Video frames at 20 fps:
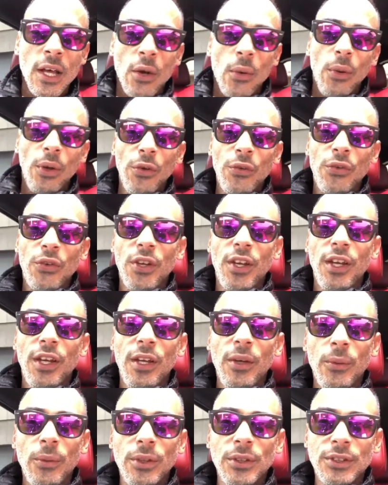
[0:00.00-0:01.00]
we'll see.
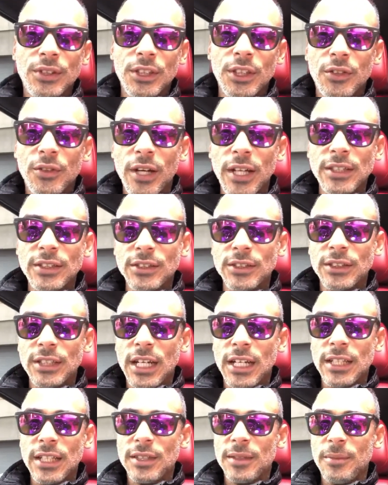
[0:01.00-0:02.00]
We'll see. Chrysler's
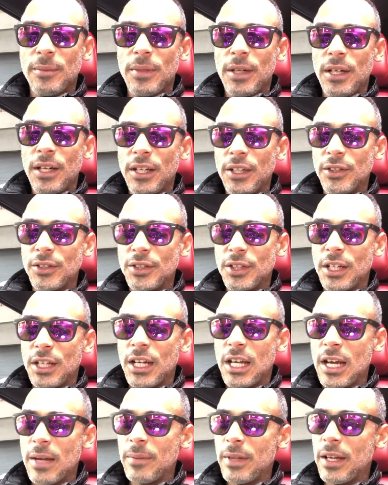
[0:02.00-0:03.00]
got some hills to
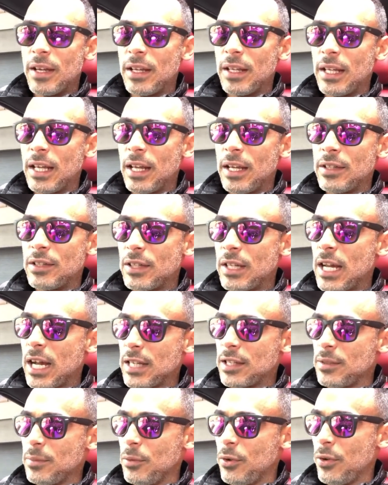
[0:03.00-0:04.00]
climb. They
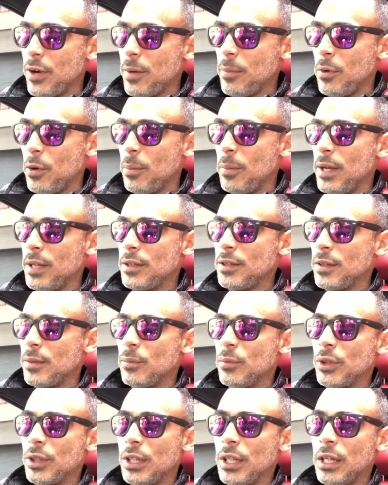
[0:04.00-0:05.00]
got some great
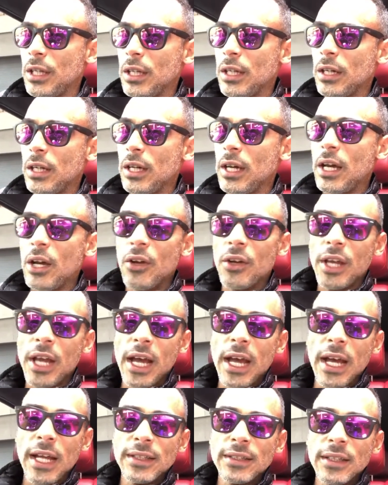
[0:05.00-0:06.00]
momentum with the
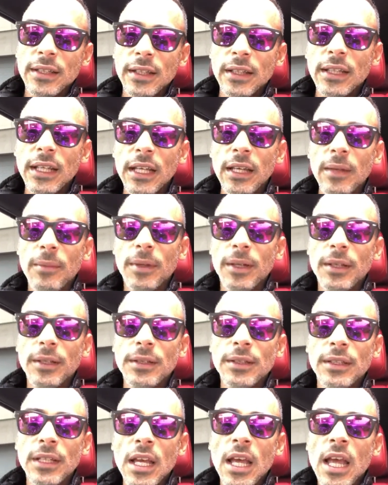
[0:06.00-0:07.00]
Hellcats and the
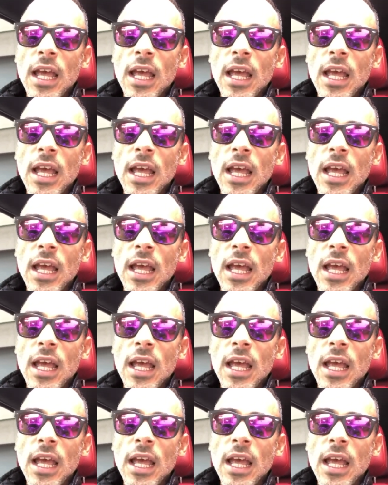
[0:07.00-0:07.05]
Demons.